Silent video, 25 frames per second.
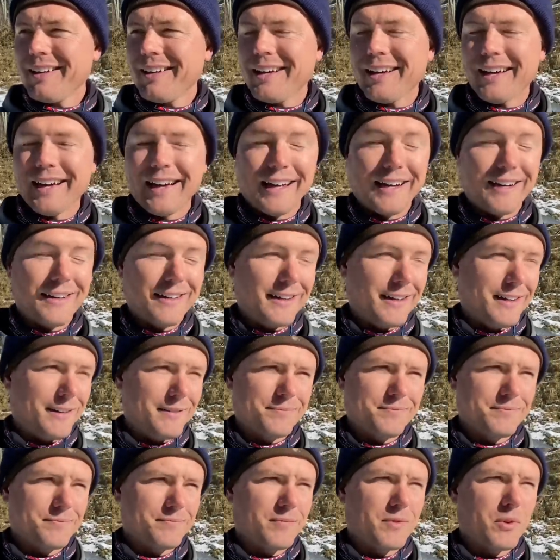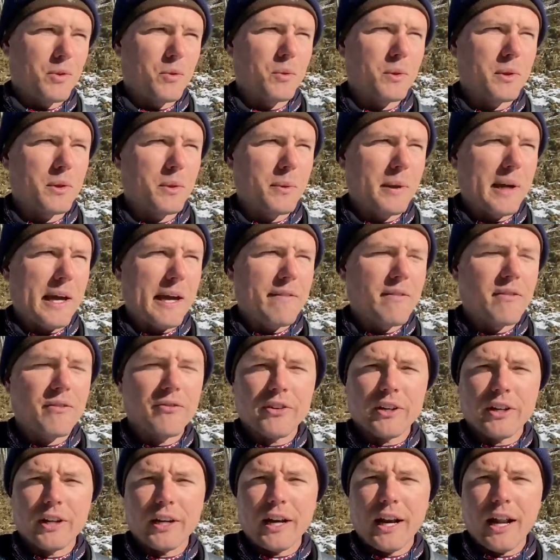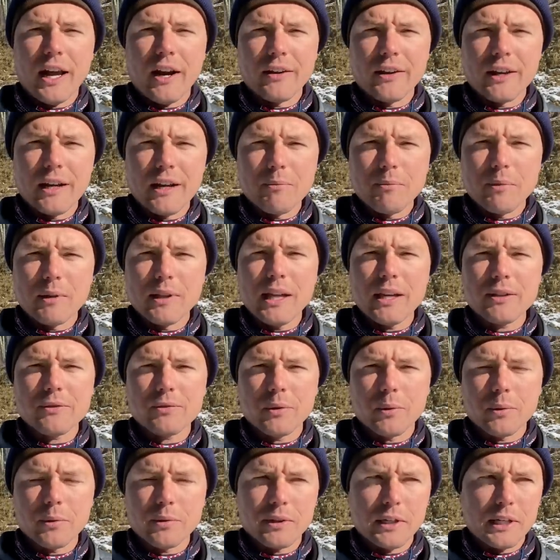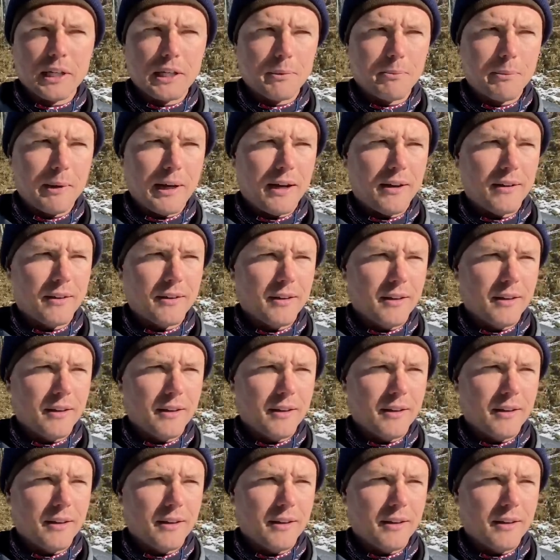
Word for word: I don't know. We're, we have not figured it out yet, but that's what we're thinking about.